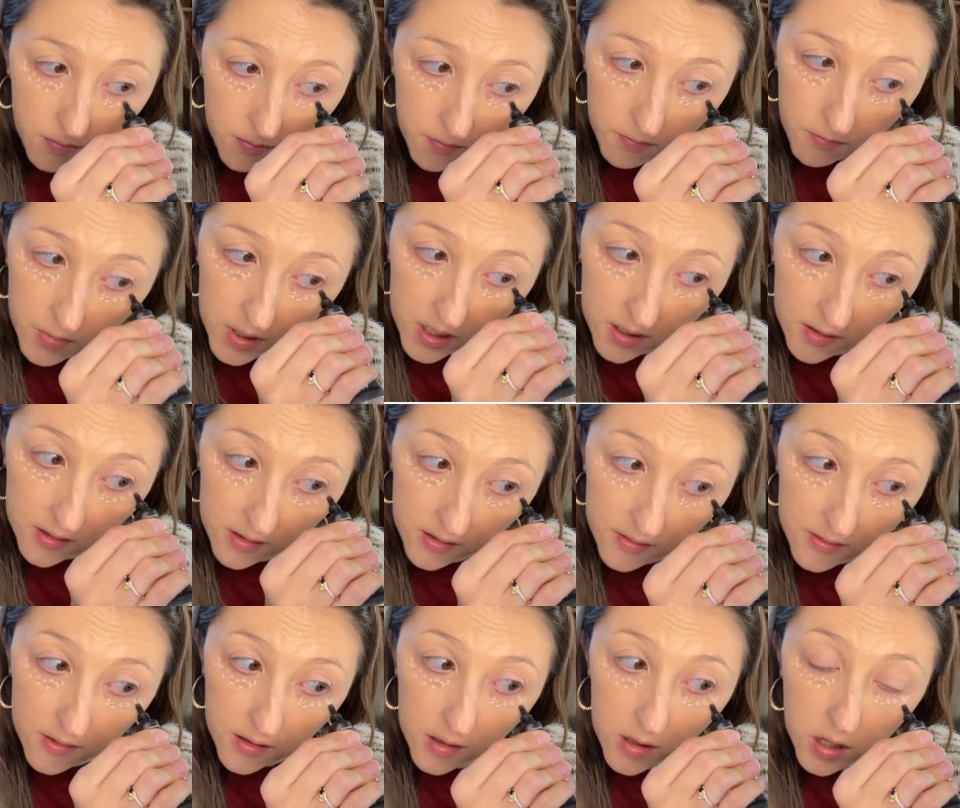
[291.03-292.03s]
because
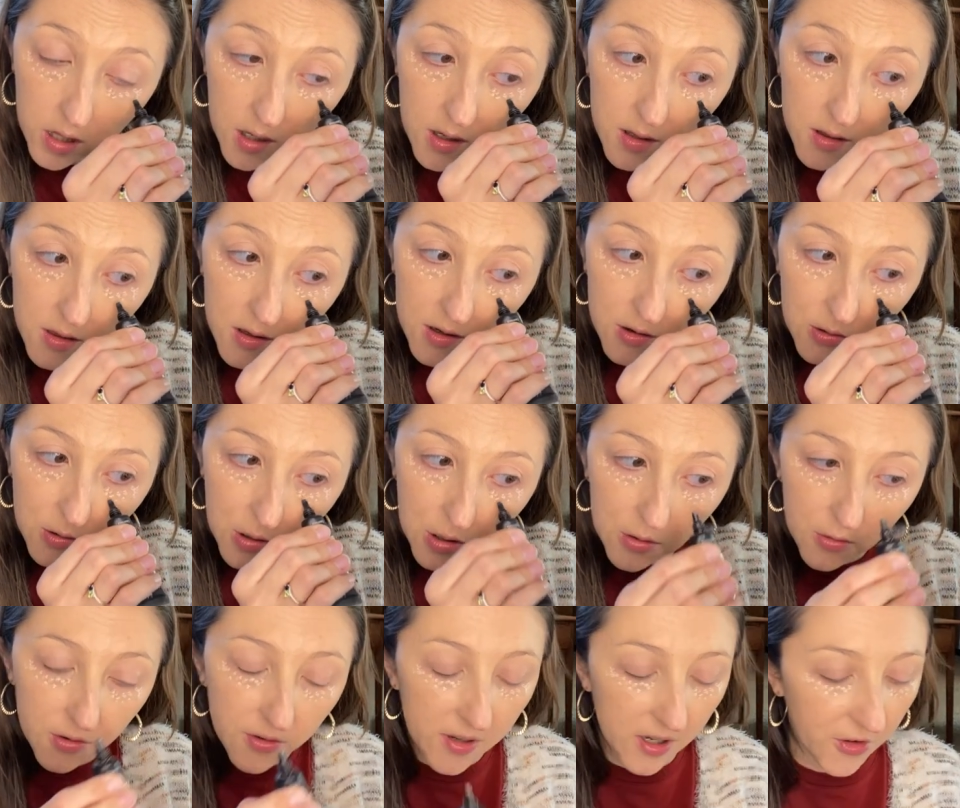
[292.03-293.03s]
a little
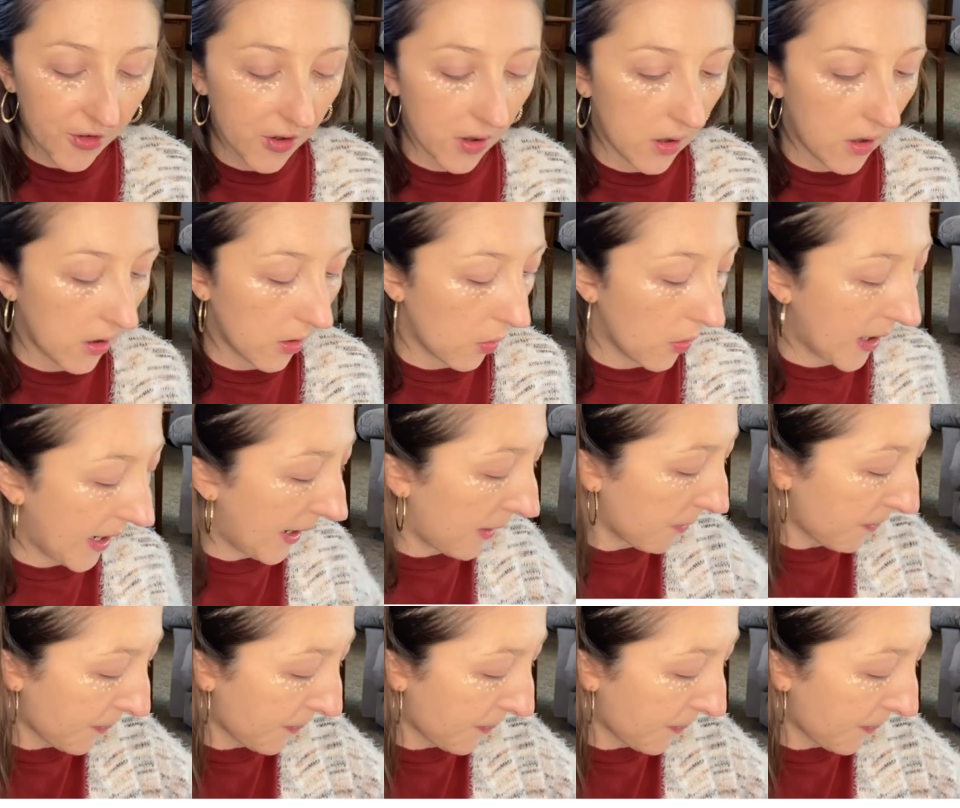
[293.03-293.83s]
goes such a long way.